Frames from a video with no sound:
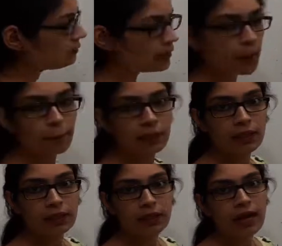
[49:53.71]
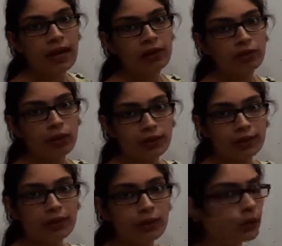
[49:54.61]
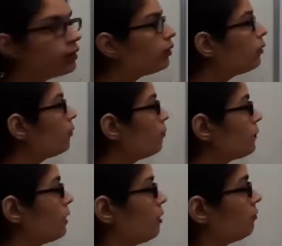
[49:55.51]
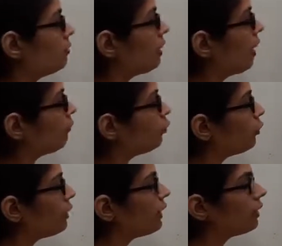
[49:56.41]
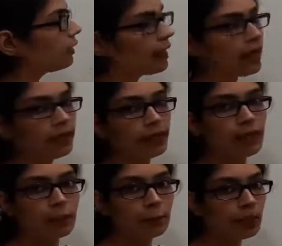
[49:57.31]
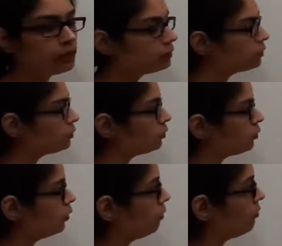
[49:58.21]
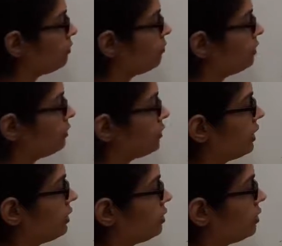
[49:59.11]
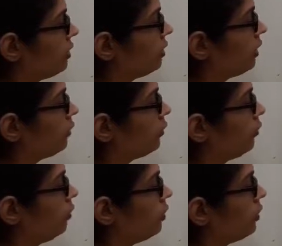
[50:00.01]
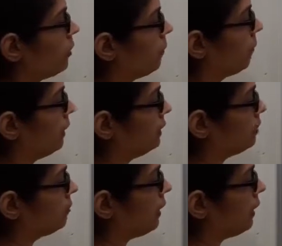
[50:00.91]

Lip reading: same thing, I have already told you we have to take n in months, so we will change it into months by